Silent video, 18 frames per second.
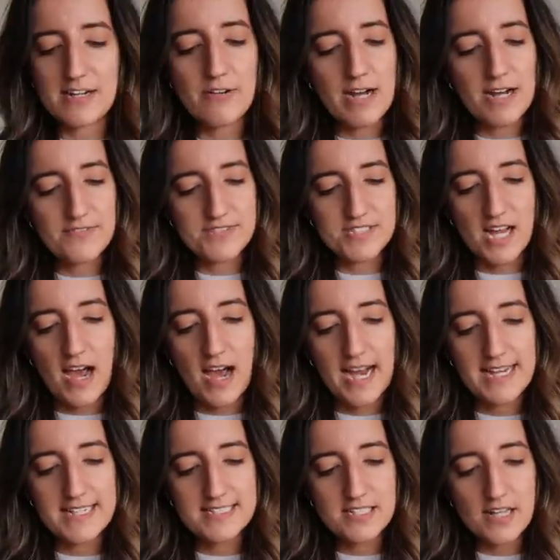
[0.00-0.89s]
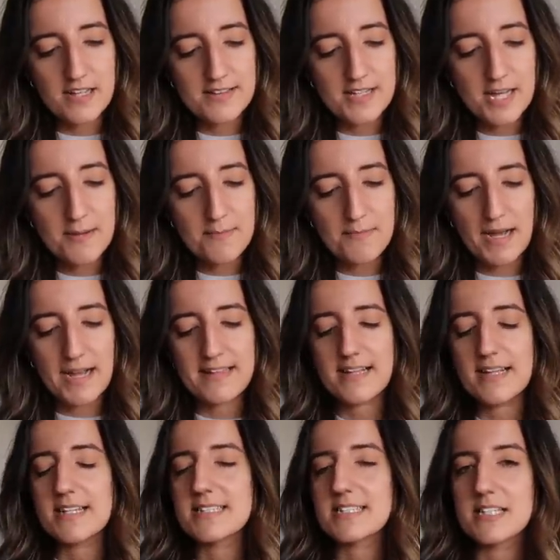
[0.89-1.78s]
don't have ties on them, but I
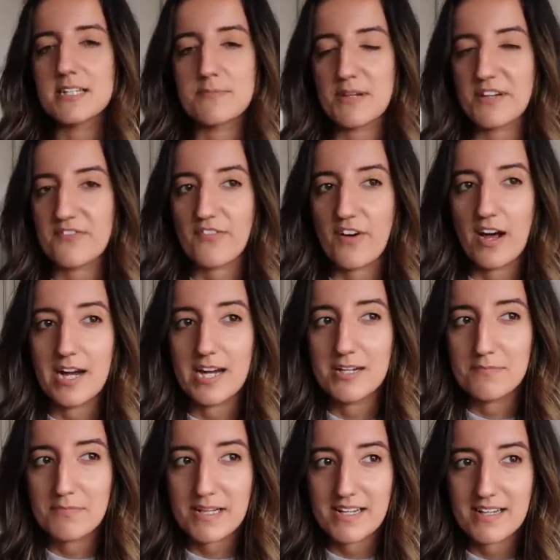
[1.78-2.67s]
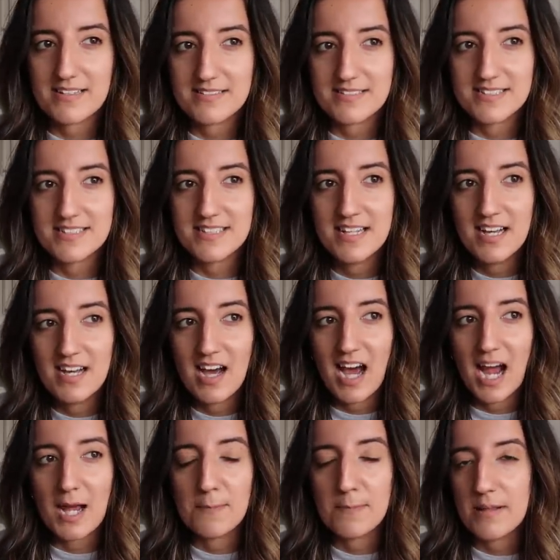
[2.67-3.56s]
think it's gonna be fine because
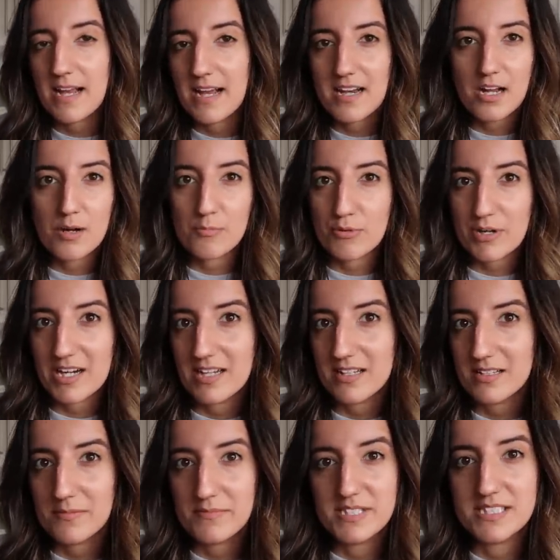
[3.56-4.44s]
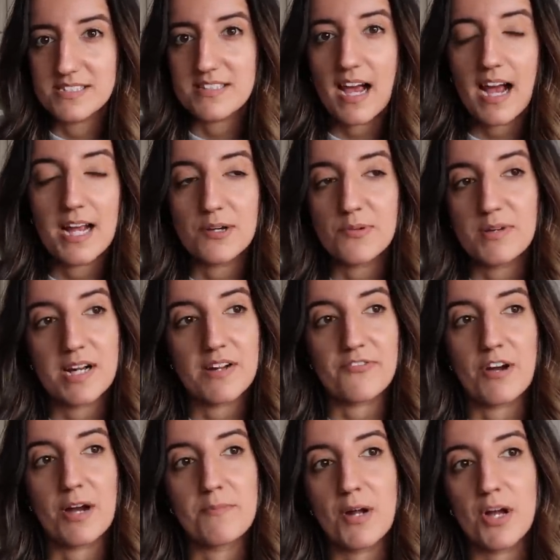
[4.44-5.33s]
I plan on bringing them inside
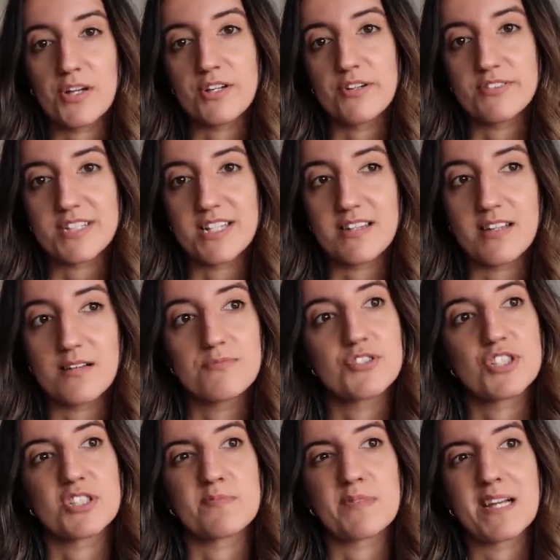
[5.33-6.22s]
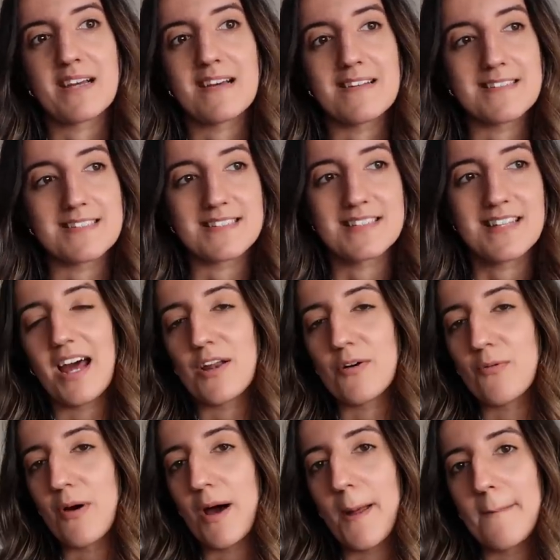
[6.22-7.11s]
whenever I'm not using them just because I
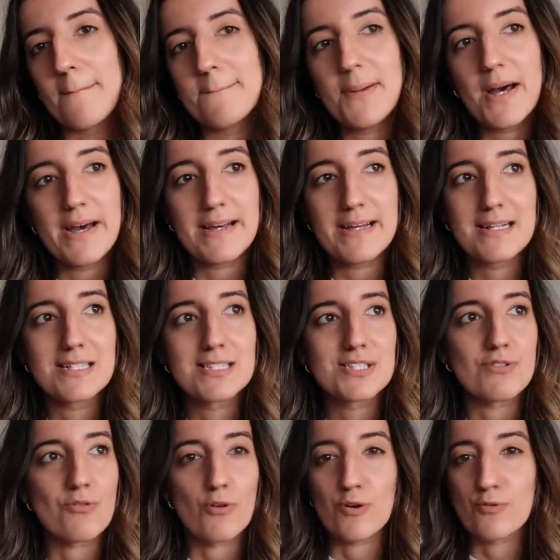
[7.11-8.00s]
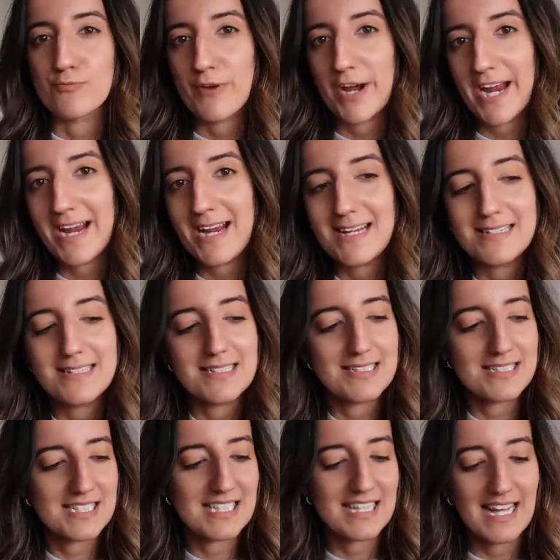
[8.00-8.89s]
don't want bugs or
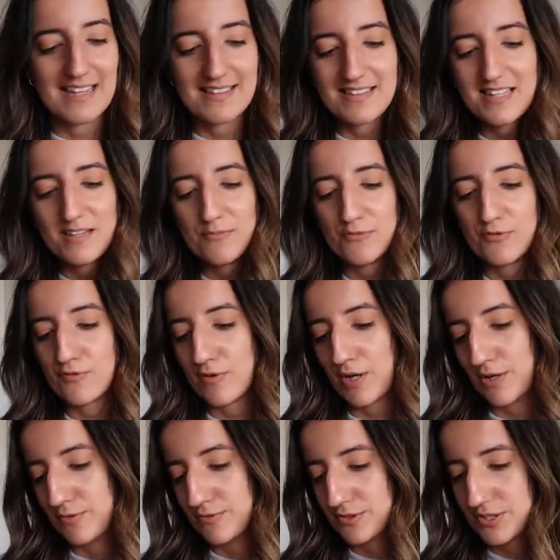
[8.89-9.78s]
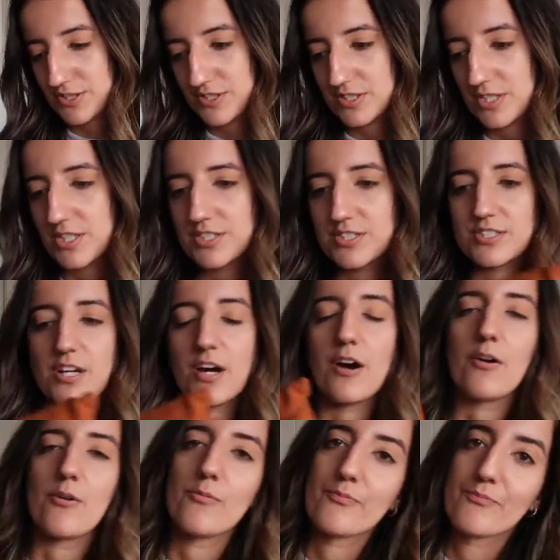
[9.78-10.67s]
rain to get them gross.
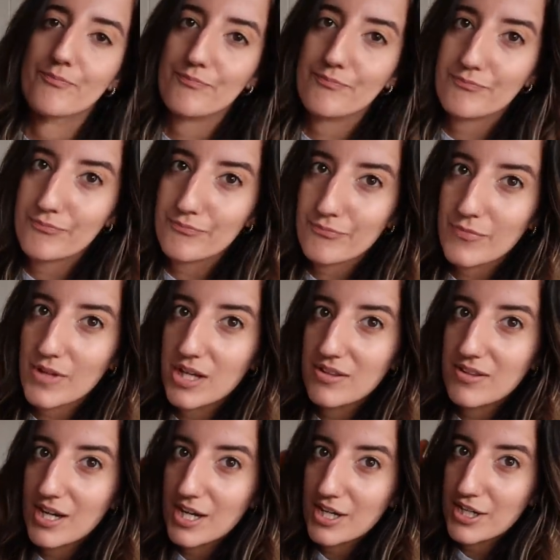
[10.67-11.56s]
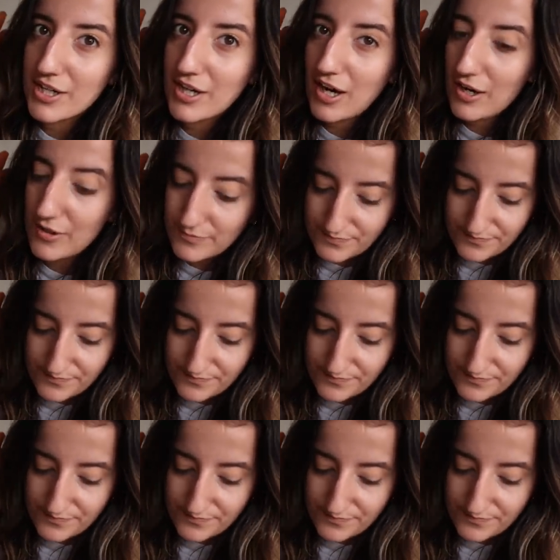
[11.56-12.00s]
So there you go